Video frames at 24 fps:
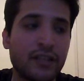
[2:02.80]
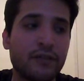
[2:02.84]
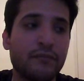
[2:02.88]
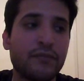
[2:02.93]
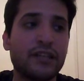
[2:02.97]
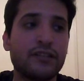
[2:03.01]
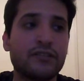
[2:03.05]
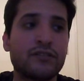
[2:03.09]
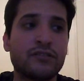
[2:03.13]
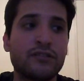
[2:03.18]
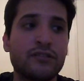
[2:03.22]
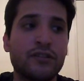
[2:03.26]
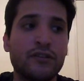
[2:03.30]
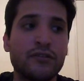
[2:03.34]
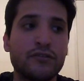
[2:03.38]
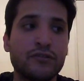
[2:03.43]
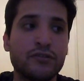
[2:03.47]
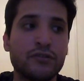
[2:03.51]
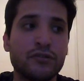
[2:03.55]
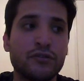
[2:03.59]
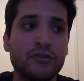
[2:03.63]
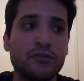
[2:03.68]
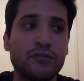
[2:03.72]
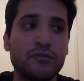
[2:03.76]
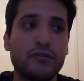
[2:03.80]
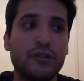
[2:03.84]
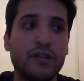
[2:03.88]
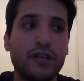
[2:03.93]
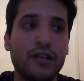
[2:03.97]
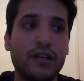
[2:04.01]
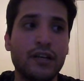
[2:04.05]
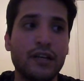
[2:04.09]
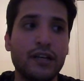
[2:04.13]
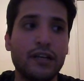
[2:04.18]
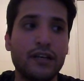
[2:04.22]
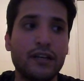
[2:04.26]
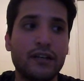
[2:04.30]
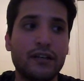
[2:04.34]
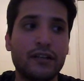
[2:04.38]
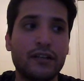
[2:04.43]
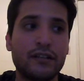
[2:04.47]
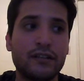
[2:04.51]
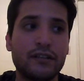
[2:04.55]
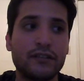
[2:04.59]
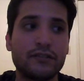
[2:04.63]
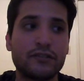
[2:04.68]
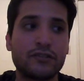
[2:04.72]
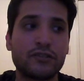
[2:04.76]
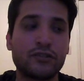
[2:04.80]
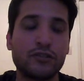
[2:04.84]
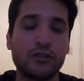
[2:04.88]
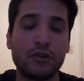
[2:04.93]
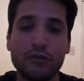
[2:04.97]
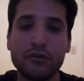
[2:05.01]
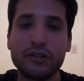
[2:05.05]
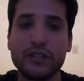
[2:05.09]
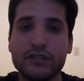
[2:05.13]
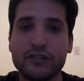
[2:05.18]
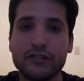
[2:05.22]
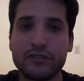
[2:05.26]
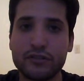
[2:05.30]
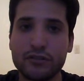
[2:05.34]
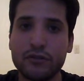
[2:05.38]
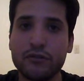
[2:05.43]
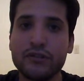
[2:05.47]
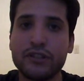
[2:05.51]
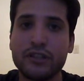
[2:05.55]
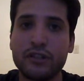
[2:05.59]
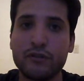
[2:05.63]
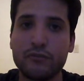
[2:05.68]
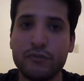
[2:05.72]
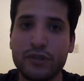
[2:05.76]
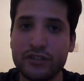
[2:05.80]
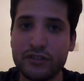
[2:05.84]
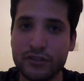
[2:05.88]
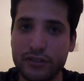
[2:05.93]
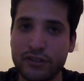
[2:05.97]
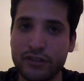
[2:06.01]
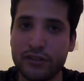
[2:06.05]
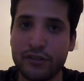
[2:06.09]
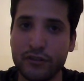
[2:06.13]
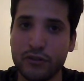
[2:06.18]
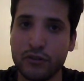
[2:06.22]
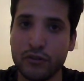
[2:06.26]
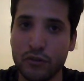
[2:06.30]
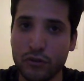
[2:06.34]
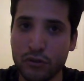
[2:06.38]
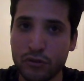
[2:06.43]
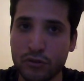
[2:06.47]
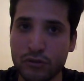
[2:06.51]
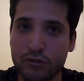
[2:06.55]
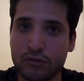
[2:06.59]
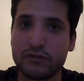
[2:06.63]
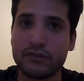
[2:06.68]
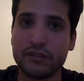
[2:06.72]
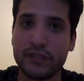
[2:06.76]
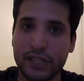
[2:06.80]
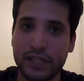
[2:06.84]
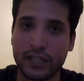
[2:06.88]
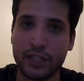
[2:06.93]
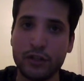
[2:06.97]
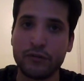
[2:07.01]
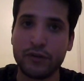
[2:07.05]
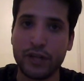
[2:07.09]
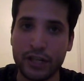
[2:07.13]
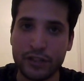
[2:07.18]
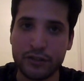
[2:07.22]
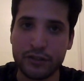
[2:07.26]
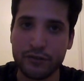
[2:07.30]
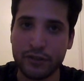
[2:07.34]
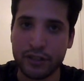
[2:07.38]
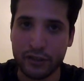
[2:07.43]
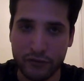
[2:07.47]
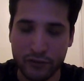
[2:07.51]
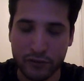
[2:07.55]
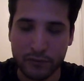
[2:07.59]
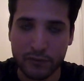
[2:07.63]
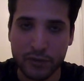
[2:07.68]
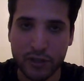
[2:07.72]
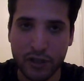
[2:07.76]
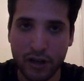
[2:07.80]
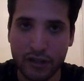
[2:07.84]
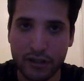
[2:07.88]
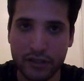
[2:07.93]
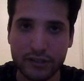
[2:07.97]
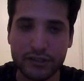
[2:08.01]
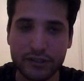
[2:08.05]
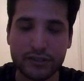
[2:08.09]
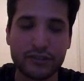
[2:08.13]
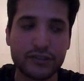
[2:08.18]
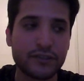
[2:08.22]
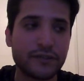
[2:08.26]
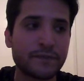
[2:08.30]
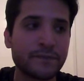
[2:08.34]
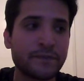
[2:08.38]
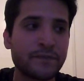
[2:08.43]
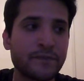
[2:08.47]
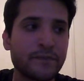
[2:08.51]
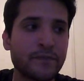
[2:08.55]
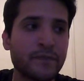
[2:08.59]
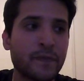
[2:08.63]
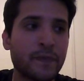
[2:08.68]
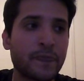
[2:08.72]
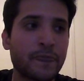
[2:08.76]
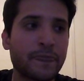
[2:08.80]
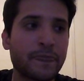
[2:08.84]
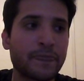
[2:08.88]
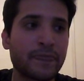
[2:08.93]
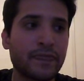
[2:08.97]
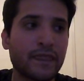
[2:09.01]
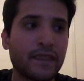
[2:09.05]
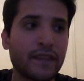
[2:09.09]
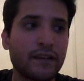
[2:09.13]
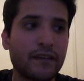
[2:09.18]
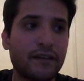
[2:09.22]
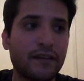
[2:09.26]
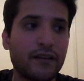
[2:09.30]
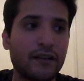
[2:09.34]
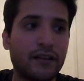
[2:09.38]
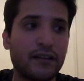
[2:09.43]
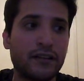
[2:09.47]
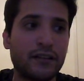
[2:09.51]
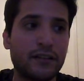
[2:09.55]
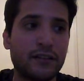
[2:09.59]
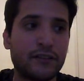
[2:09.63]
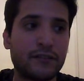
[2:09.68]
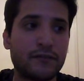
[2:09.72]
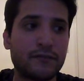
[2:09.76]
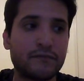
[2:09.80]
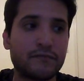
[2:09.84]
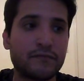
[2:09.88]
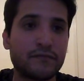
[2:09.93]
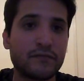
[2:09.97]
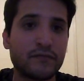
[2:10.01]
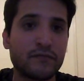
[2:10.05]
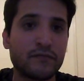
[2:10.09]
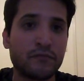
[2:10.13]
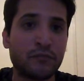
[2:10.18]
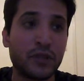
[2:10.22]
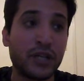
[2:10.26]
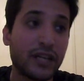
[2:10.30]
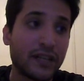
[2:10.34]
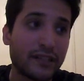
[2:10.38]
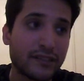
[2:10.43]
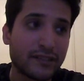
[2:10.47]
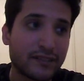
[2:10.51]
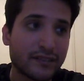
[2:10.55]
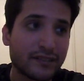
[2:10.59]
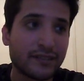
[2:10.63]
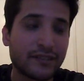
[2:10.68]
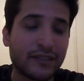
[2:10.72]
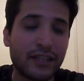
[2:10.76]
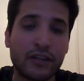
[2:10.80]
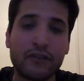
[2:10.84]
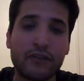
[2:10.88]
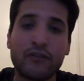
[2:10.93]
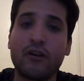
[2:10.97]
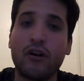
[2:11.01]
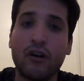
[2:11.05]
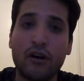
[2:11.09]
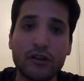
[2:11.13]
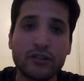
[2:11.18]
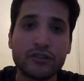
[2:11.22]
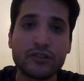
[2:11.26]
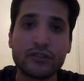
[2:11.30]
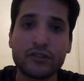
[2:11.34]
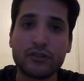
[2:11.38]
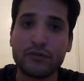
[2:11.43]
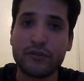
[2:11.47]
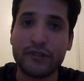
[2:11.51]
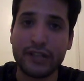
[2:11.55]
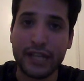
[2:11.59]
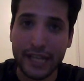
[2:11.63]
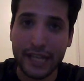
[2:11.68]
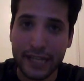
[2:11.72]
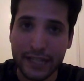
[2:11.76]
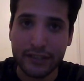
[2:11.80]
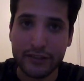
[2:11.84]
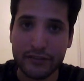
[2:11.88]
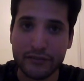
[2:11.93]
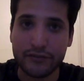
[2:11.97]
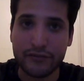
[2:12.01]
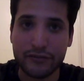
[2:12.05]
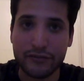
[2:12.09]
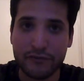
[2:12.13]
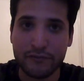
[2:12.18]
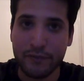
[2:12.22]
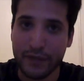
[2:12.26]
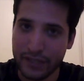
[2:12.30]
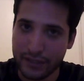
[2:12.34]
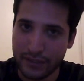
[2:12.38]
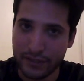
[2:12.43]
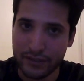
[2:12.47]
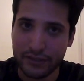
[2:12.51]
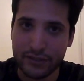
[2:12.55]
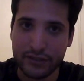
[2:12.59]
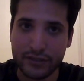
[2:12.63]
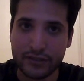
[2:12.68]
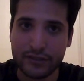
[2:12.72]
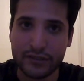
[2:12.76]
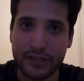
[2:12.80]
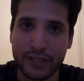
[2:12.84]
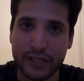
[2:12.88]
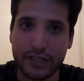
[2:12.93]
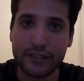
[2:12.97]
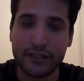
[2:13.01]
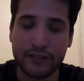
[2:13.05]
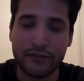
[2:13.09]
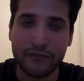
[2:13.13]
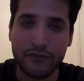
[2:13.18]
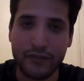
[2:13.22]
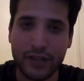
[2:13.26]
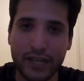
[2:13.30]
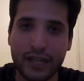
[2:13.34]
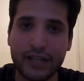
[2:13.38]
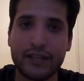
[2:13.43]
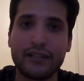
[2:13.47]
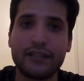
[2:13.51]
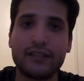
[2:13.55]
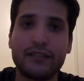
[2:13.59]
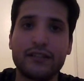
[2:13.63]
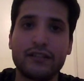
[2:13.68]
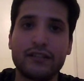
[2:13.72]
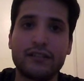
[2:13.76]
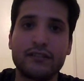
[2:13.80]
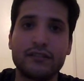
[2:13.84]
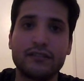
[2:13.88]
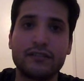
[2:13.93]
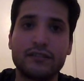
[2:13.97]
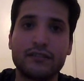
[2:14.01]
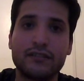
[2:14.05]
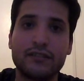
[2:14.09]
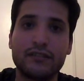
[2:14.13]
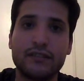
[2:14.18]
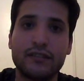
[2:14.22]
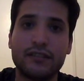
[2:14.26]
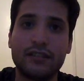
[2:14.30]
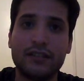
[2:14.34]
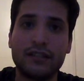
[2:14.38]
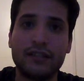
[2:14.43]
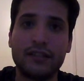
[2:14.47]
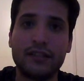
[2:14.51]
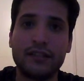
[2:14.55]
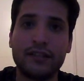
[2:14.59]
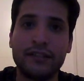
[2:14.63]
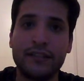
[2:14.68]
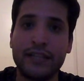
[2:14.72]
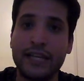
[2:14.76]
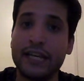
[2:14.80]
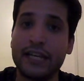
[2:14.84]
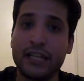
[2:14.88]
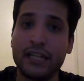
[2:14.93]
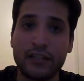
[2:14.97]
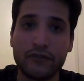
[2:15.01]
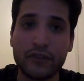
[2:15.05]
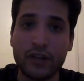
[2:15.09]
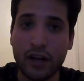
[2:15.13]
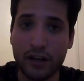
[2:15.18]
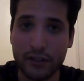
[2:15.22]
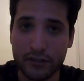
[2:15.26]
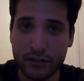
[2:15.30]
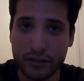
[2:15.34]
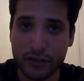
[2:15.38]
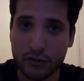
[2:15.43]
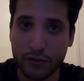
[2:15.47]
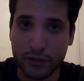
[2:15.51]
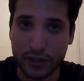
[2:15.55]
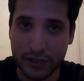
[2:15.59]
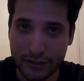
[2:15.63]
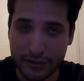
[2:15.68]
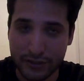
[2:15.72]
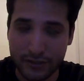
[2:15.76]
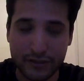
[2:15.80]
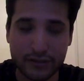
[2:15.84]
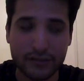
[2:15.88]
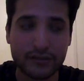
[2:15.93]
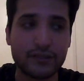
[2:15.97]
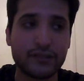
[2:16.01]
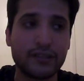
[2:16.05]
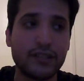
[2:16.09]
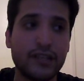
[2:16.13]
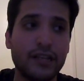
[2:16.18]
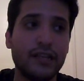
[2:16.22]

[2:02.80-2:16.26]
They may start to slowly reach their goal in graduating from college. But there are also negative messages that convey negative consequences.